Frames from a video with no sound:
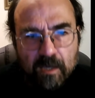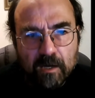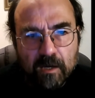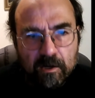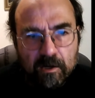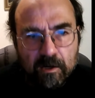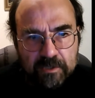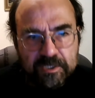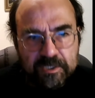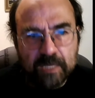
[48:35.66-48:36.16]

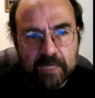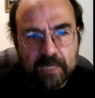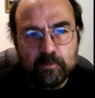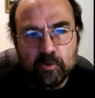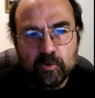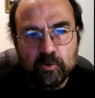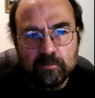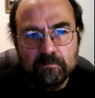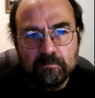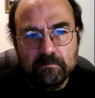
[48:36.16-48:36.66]

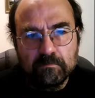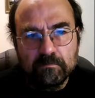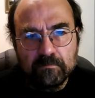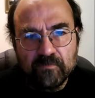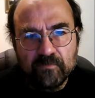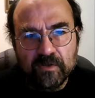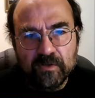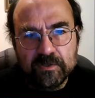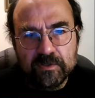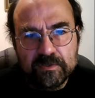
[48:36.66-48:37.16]
archetypal
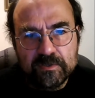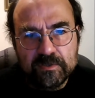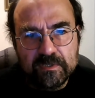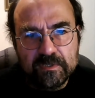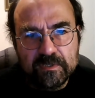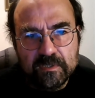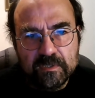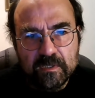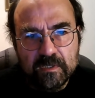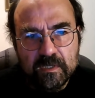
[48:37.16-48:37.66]
functions.